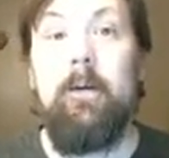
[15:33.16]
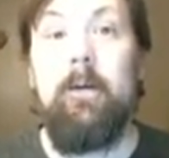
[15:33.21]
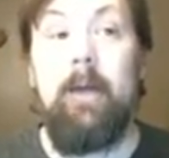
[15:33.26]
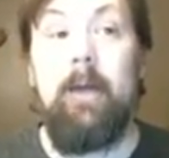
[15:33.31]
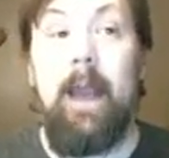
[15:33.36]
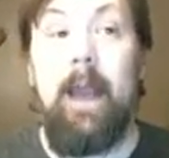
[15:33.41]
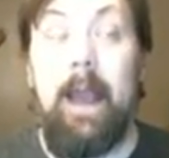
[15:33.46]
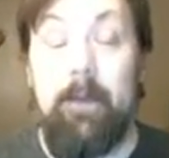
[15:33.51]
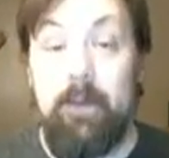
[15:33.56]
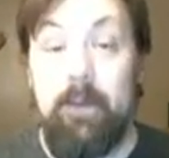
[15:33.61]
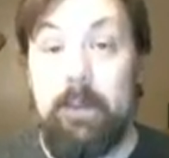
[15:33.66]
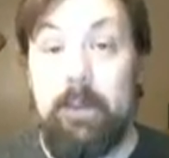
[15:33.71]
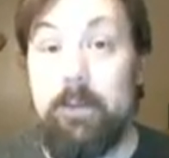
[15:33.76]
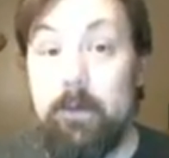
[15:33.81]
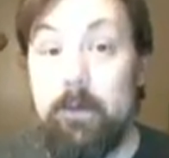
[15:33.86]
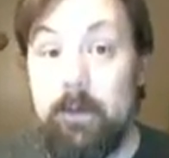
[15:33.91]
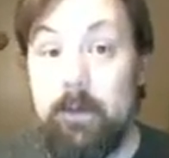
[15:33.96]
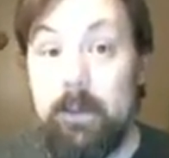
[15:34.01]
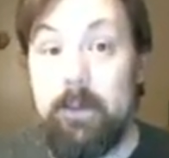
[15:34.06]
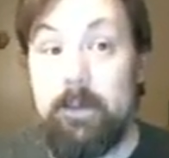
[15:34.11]
having
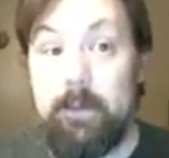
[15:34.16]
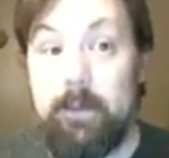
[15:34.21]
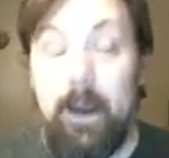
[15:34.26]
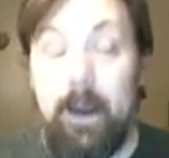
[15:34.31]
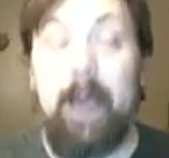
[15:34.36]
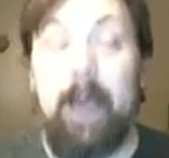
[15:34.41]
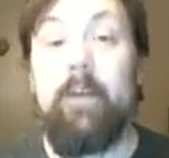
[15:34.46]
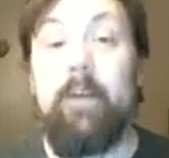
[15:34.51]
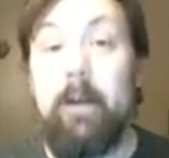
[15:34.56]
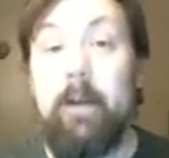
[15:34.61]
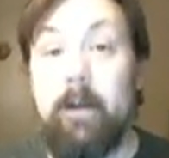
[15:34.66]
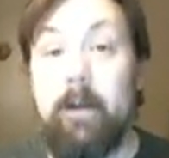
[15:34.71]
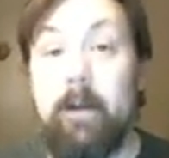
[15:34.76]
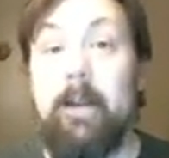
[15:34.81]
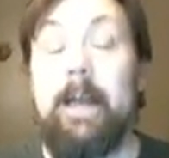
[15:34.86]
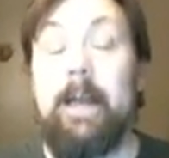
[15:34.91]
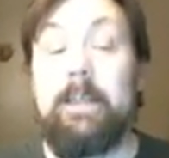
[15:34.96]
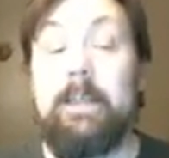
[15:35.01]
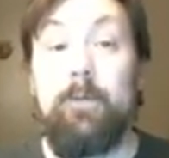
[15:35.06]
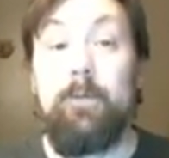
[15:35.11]
students or having a
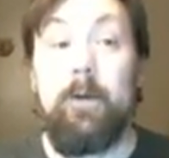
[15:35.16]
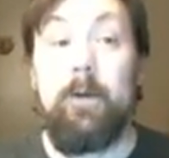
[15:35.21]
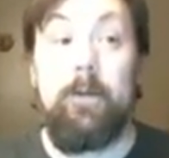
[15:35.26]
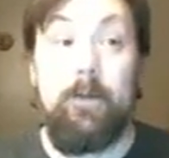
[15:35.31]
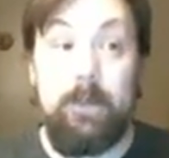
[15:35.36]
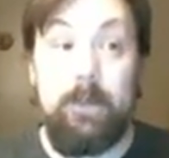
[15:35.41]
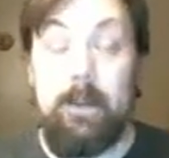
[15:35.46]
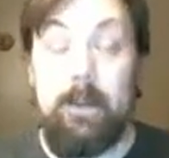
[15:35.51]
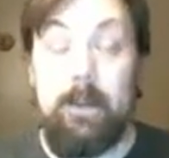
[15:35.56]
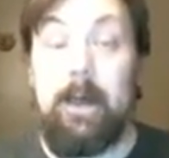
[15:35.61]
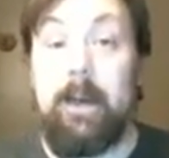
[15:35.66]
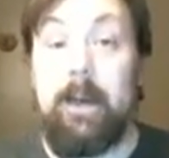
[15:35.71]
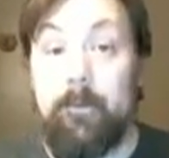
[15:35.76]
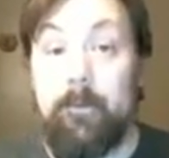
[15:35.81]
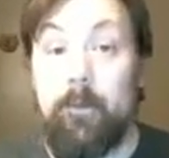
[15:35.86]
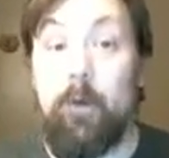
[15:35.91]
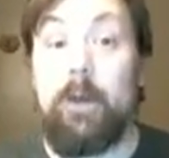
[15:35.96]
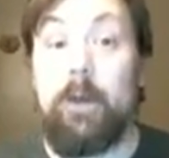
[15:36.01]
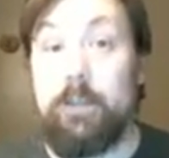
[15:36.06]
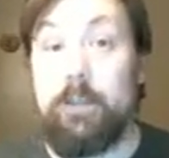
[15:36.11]
class where there's a lot
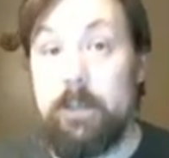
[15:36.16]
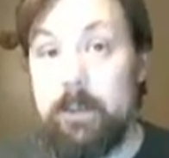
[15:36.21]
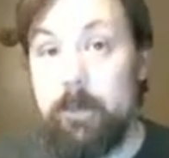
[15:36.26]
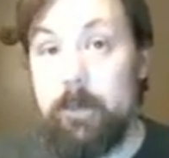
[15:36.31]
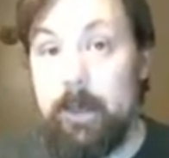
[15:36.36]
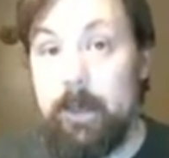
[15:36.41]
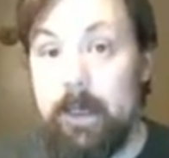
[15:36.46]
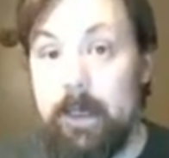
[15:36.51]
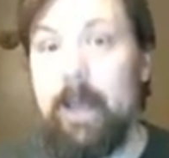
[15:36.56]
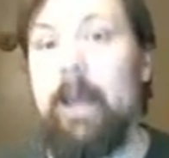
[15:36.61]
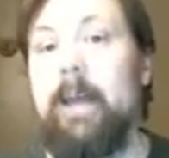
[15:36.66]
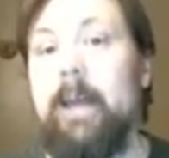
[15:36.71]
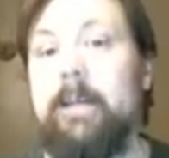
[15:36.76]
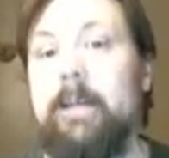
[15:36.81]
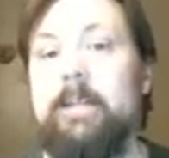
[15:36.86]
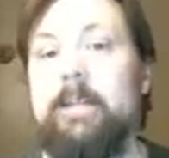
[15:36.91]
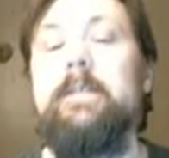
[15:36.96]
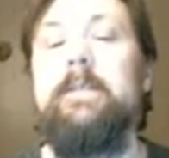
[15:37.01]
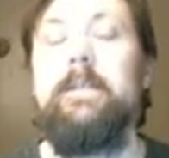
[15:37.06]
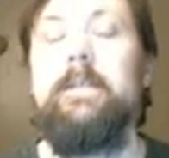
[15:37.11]
of questions being
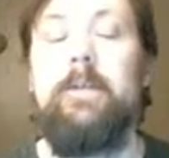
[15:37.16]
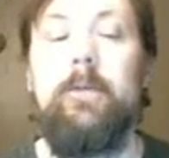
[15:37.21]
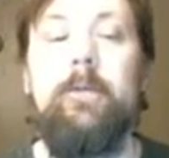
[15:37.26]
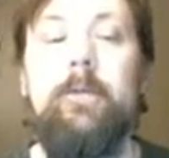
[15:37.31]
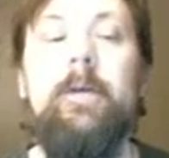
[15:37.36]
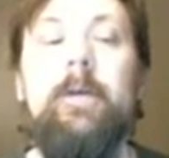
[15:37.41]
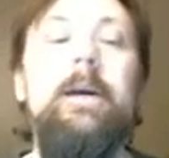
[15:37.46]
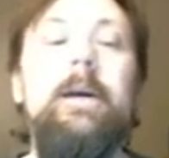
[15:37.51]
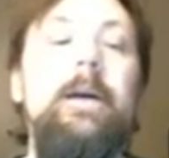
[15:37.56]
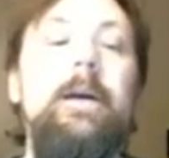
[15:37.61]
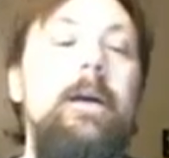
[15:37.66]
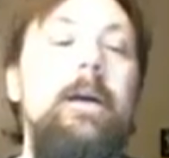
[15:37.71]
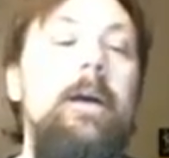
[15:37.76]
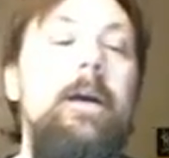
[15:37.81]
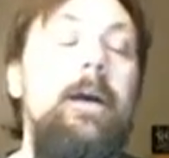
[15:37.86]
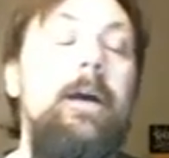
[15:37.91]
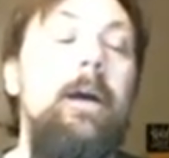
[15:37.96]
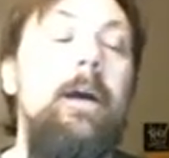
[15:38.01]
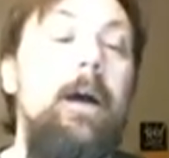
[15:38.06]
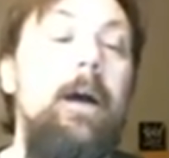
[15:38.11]
asked. So
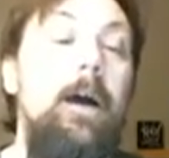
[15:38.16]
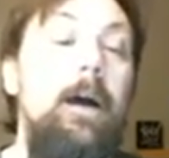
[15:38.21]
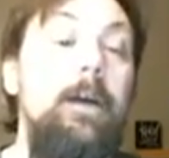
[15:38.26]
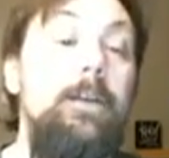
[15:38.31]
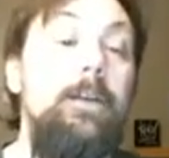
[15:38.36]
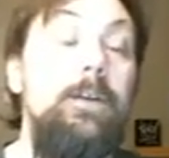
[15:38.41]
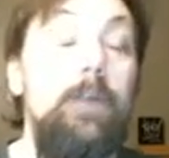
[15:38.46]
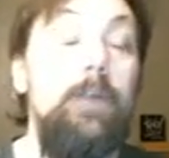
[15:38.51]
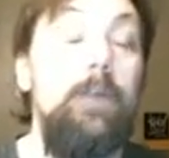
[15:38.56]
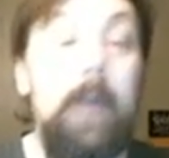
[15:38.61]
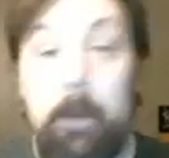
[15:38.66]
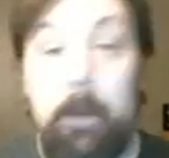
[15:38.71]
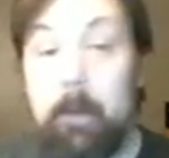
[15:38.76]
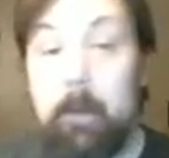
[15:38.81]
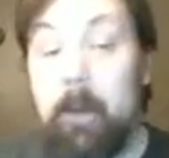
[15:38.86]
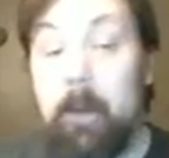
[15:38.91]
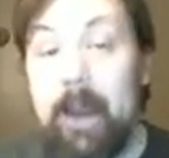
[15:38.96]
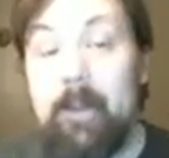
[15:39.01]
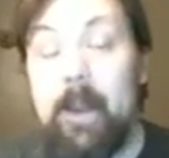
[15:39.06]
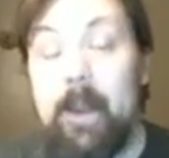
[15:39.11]
do keep in
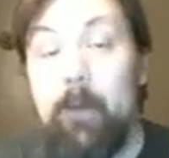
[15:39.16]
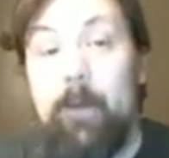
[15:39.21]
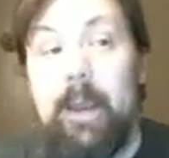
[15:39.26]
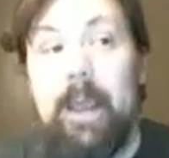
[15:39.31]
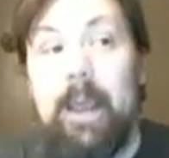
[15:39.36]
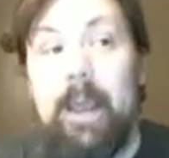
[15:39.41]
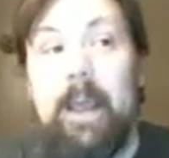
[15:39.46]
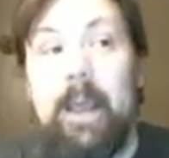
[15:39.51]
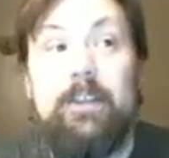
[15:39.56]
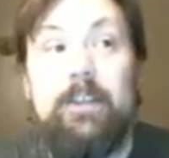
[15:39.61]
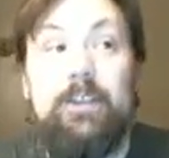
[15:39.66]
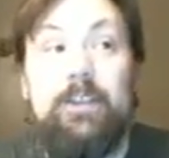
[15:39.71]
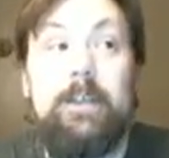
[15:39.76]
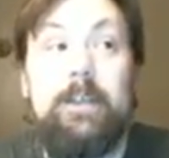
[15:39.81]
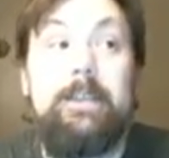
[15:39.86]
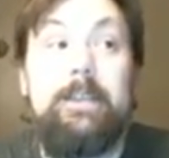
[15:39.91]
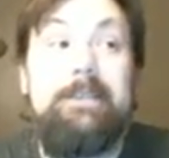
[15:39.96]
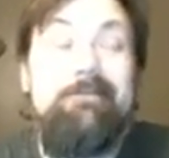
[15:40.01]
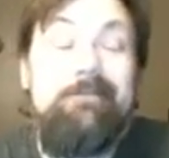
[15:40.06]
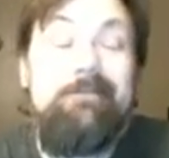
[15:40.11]
mind that we can't
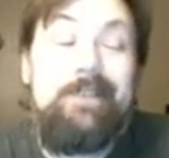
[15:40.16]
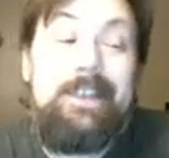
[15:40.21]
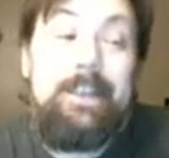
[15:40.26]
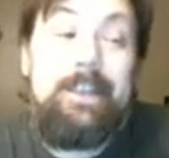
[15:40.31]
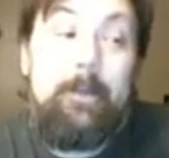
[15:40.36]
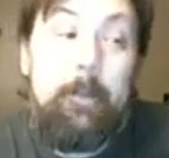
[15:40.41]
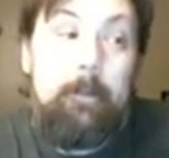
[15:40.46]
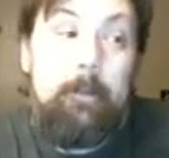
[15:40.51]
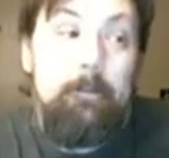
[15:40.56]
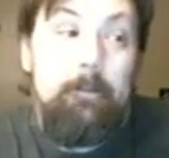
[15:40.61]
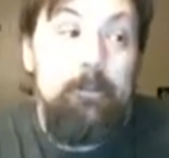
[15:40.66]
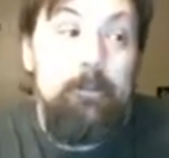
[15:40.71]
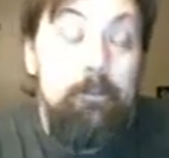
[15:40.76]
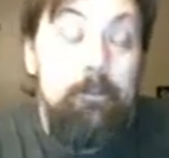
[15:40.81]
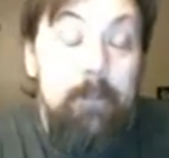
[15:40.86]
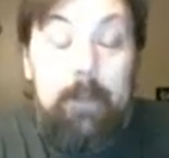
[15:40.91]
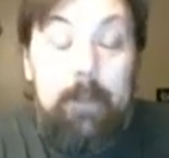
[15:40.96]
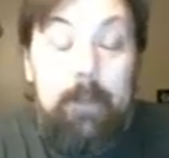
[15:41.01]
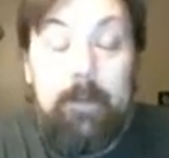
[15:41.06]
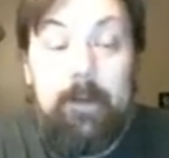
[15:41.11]
just
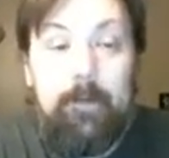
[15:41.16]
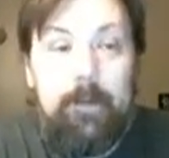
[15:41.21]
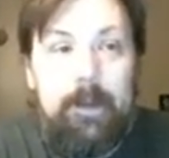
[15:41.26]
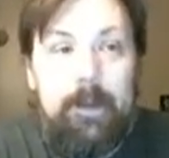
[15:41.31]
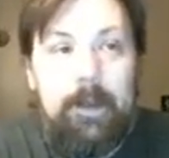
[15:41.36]
maybe,